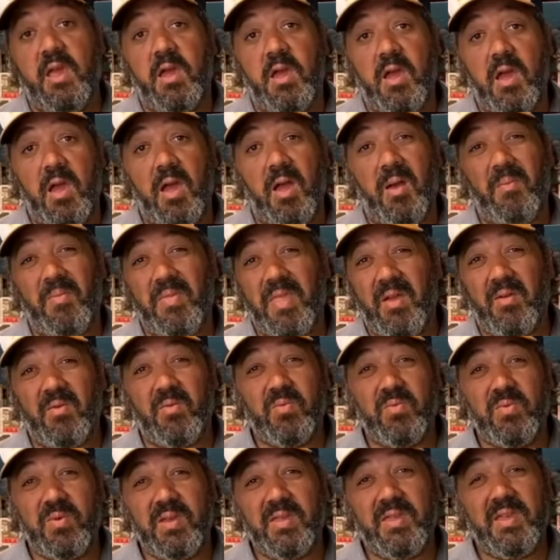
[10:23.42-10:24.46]
That
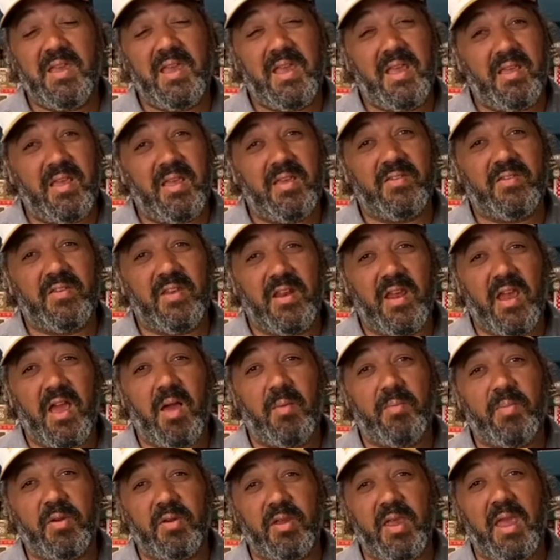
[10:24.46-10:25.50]
really is going to
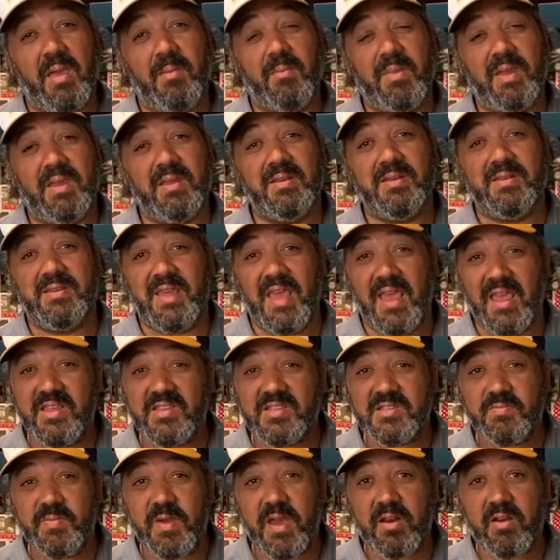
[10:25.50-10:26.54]
help your game meat
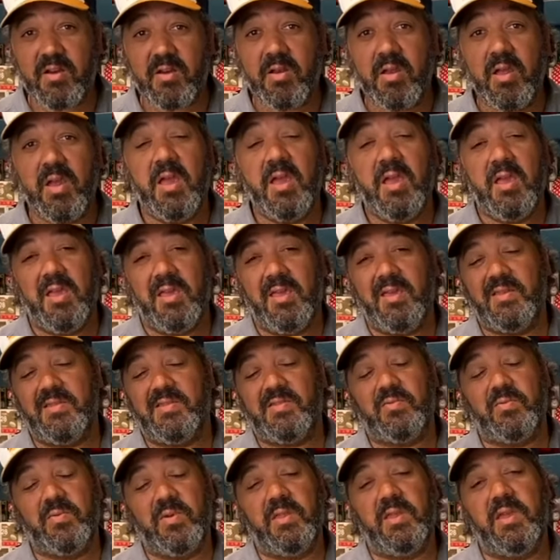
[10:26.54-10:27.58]
taste better, and it's
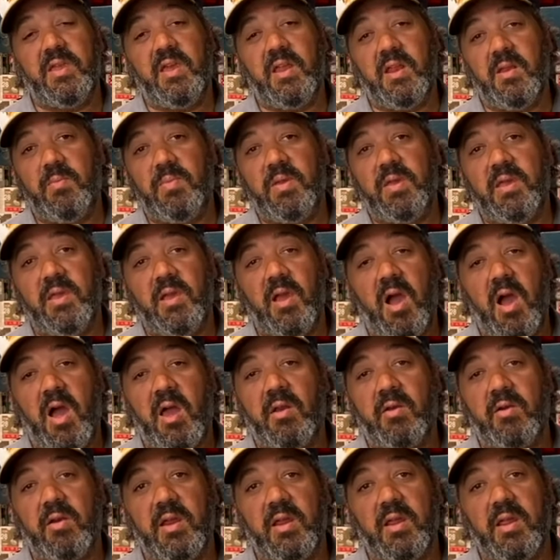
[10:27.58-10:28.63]
really going to be
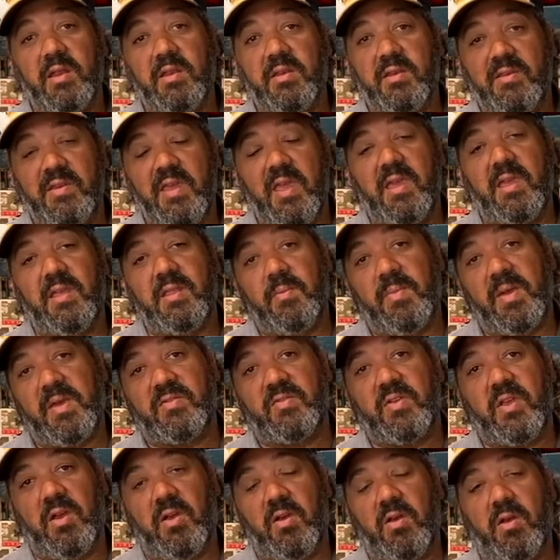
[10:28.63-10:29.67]
honoring and taking the best
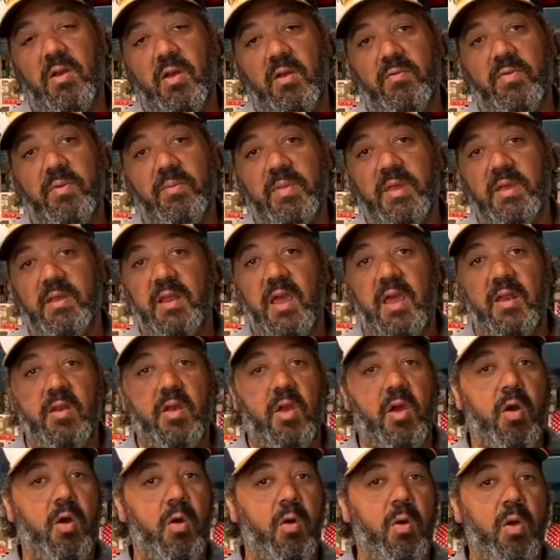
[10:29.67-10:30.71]
care of the meat. I
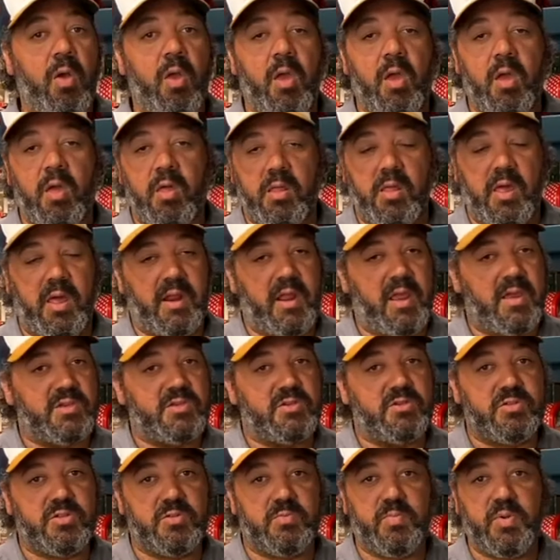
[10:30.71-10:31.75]
know a lot of guys
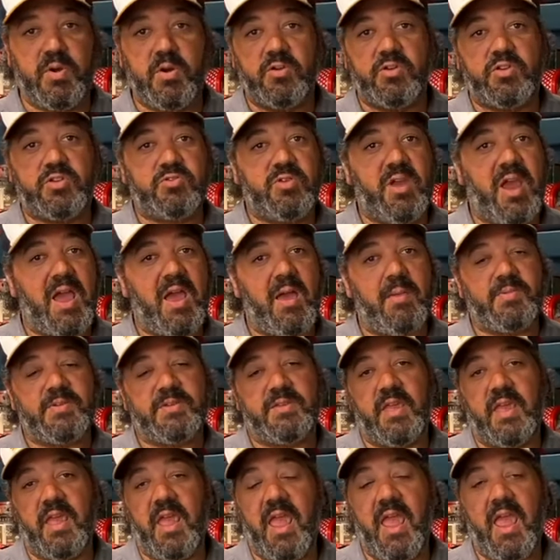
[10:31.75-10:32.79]
use the bird straps and
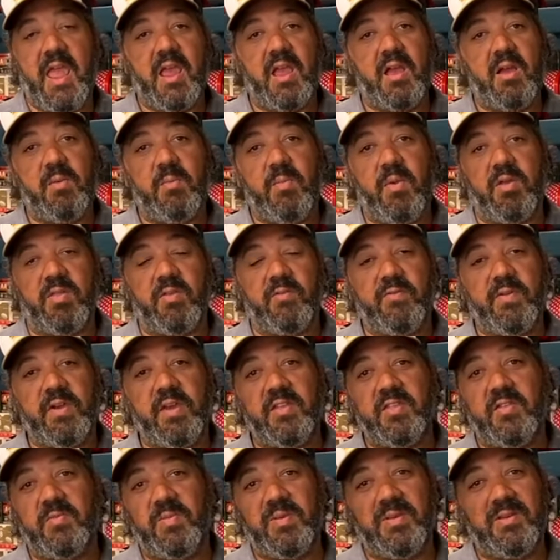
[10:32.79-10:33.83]
they hang them on the
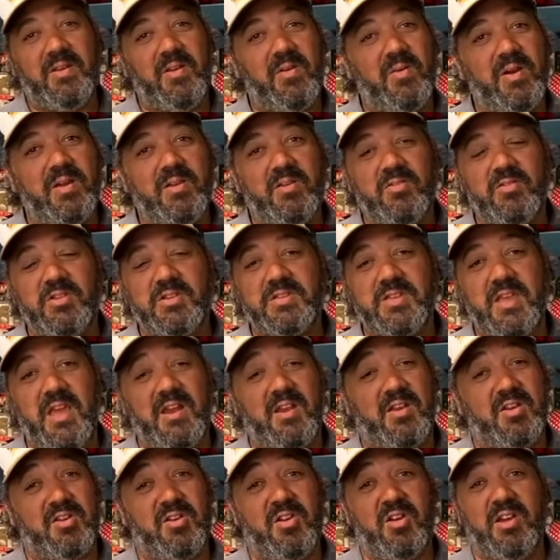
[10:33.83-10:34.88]
fence, but you know what? You're just kind
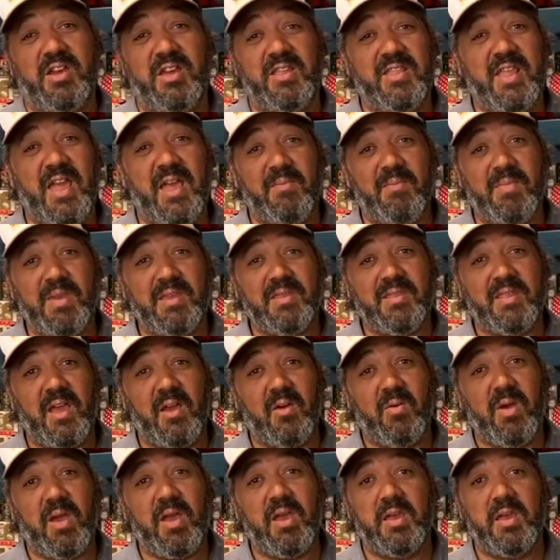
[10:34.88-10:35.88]
of cooking that meat that way.